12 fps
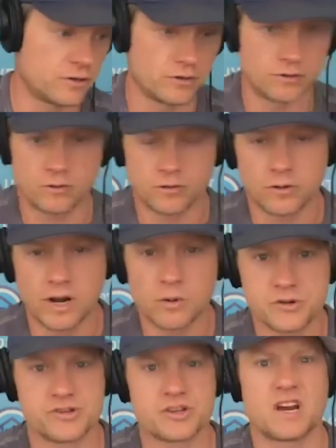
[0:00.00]
or how
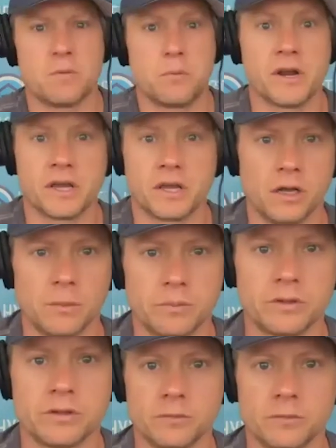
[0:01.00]
would you kind of break it up,
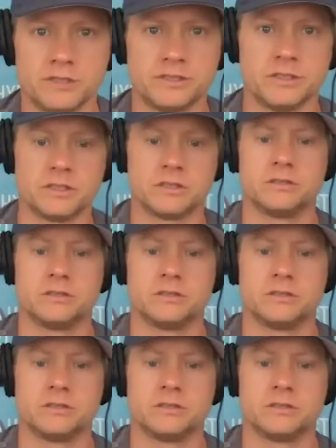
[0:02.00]
your budgeting?